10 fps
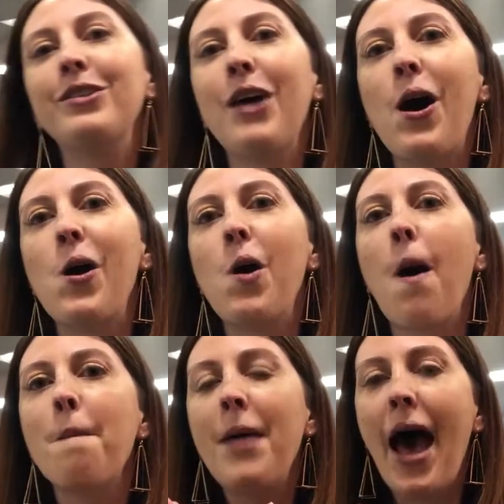
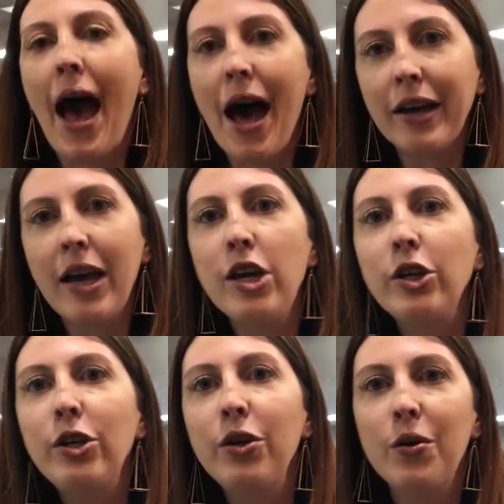So pack
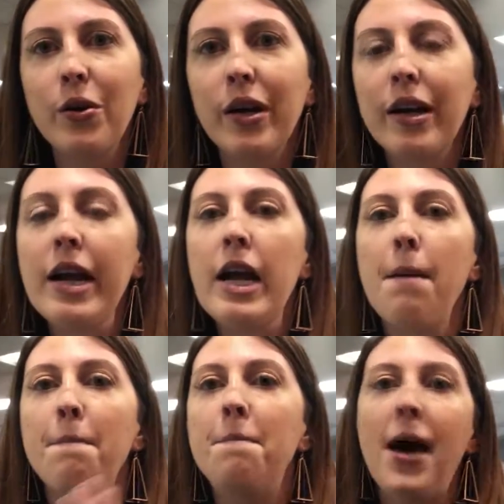your
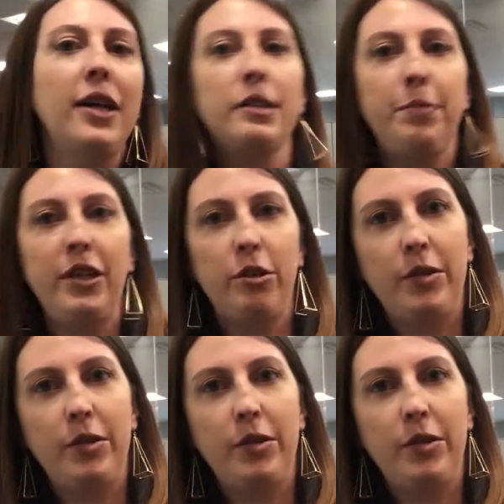best beach